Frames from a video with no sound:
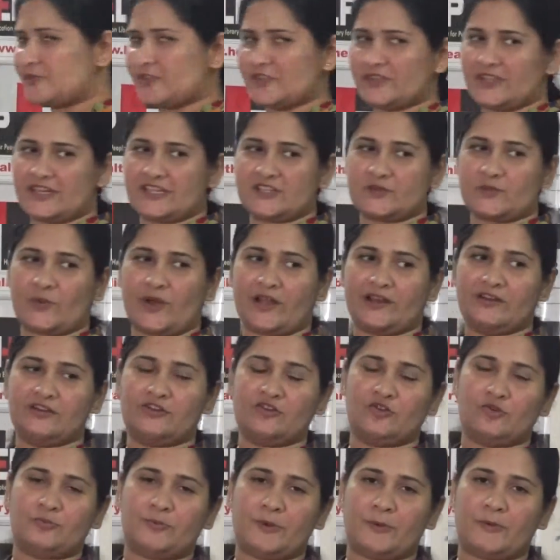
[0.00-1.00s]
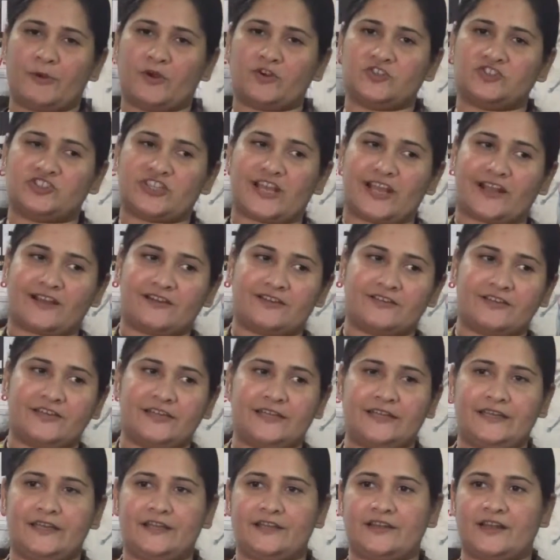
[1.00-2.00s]
So there is one loop about Jack
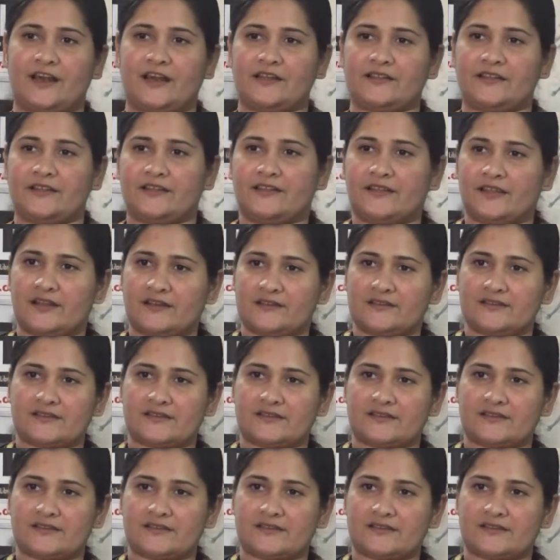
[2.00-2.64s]
learning guitar, then